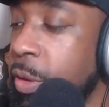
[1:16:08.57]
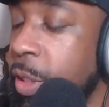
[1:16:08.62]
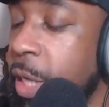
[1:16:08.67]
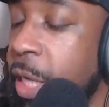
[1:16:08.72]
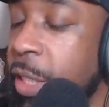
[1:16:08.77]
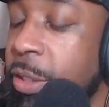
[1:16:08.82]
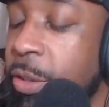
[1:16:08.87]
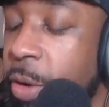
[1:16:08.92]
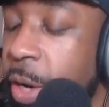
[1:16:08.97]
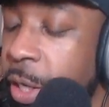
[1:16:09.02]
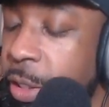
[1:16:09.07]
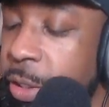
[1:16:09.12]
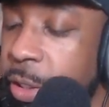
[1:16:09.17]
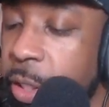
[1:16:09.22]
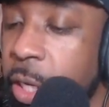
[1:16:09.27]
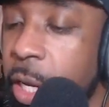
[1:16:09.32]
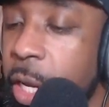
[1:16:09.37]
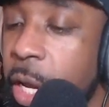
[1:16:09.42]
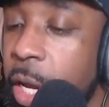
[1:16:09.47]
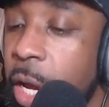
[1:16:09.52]
Yeah, that's
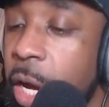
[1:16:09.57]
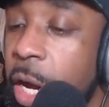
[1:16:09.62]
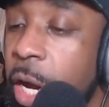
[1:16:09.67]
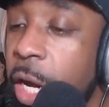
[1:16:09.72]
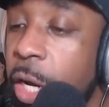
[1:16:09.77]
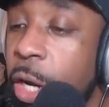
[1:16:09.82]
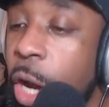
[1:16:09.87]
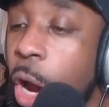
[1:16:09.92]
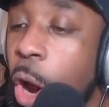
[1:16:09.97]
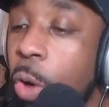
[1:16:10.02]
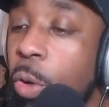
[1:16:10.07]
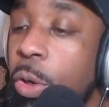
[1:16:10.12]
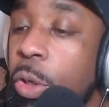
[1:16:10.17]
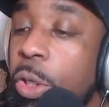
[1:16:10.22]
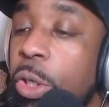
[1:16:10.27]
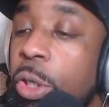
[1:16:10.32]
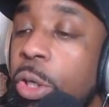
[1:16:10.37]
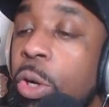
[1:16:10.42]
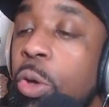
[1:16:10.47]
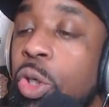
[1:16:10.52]
crazy. No,
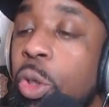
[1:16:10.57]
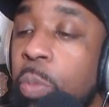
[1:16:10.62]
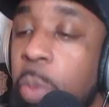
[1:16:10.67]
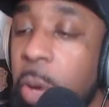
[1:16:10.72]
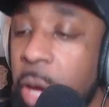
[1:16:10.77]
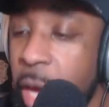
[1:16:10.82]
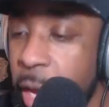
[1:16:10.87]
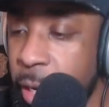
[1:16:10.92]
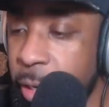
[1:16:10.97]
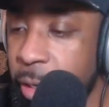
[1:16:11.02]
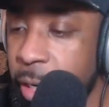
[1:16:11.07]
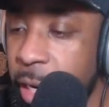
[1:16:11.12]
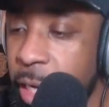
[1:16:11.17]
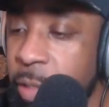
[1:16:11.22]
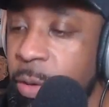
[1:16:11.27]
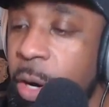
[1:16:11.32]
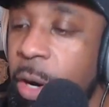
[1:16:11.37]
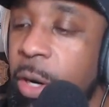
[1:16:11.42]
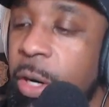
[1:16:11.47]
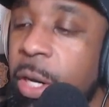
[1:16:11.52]
New Japan.
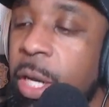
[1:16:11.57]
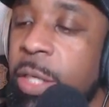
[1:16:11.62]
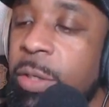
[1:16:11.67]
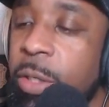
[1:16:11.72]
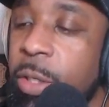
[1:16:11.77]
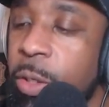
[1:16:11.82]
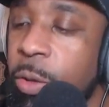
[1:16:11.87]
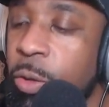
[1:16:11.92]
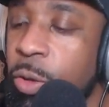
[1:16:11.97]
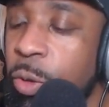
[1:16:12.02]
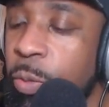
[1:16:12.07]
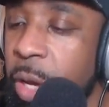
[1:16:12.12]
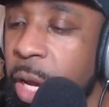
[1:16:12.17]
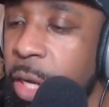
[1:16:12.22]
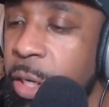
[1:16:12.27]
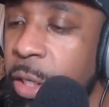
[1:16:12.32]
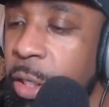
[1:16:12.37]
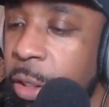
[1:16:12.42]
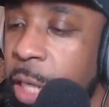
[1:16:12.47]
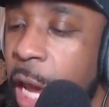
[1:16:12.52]
That's what I heard. That's New
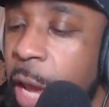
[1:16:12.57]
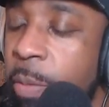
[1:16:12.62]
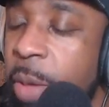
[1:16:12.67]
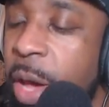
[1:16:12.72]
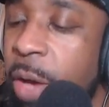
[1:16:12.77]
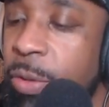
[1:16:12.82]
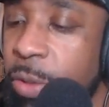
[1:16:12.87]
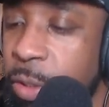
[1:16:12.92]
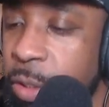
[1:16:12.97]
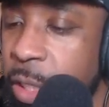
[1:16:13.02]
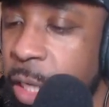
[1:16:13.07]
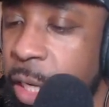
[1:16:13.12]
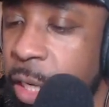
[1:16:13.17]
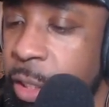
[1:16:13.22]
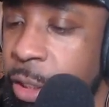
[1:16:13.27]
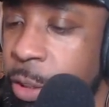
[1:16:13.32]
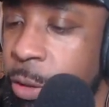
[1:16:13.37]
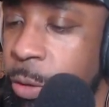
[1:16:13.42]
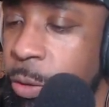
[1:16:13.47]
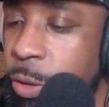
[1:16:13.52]
Japan. Dave Meltzer said
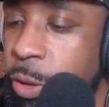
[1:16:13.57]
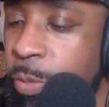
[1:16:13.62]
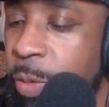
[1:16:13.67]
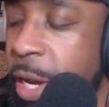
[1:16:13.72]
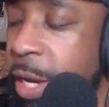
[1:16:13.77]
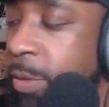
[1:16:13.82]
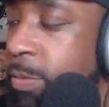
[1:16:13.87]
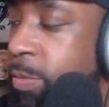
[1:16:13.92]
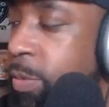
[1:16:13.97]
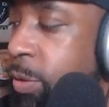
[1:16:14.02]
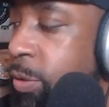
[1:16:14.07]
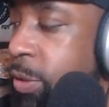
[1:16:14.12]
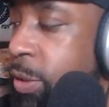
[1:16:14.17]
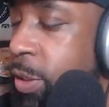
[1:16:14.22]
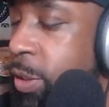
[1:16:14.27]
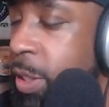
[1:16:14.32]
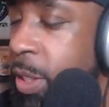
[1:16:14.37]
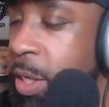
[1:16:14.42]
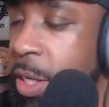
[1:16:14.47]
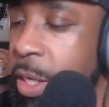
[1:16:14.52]
it. New Japan is supposed
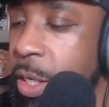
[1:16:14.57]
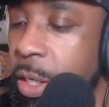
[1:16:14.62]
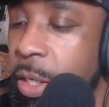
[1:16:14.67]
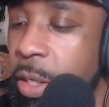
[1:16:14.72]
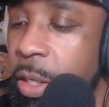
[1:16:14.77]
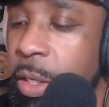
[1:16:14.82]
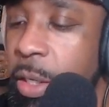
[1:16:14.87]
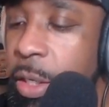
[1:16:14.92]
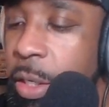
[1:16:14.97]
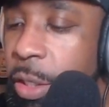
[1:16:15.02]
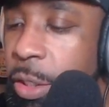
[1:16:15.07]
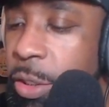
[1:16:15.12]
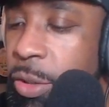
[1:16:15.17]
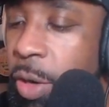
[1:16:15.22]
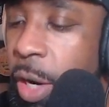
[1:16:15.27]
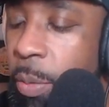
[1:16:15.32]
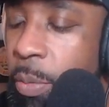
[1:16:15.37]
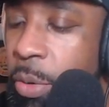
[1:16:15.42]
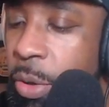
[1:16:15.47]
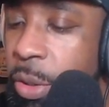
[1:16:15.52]
to
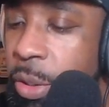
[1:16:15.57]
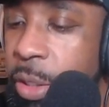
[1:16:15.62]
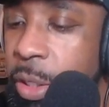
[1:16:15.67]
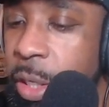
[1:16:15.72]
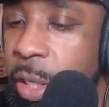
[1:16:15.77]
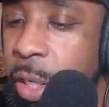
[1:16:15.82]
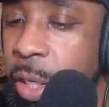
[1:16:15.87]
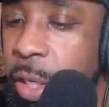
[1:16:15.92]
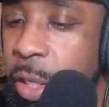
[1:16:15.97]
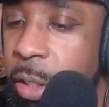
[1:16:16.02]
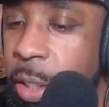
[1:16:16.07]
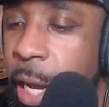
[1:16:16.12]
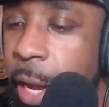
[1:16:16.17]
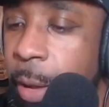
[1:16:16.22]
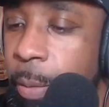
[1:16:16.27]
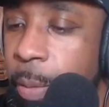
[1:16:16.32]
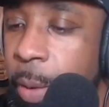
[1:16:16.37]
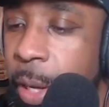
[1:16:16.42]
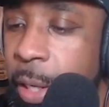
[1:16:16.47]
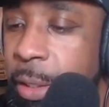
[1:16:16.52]
try to book
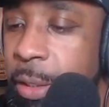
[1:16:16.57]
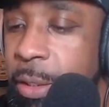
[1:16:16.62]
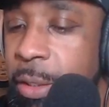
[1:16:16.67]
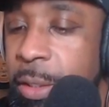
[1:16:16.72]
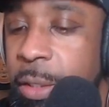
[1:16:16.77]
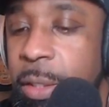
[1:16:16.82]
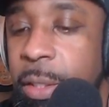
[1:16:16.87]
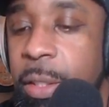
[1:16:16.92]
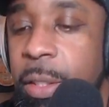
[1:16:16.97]
Cal Palace.